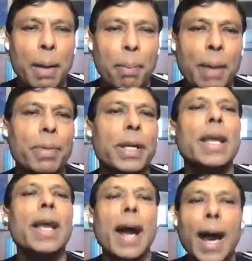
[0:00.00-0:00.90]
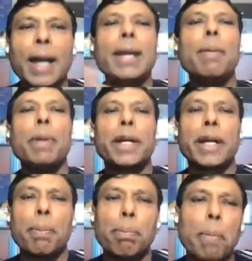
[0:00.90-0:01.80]
memory, unlimited
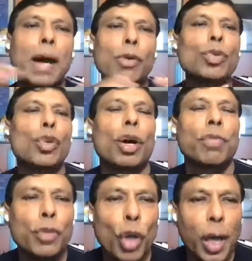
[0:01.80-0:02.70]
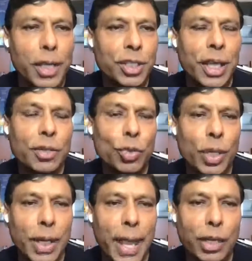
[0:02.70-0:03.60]
amount of knowledge that you
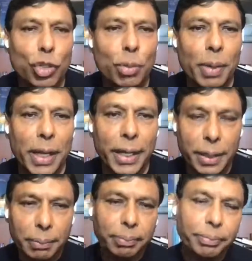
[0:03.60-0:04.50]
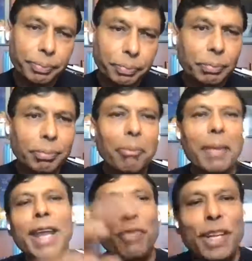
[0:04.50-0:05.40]
can accumulate.
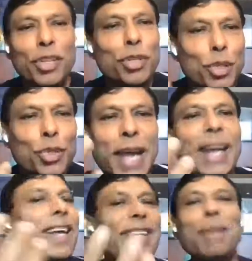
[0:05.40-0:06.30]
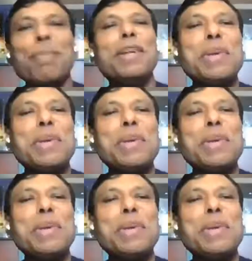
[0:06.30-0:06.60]
And when you do that, there'll be a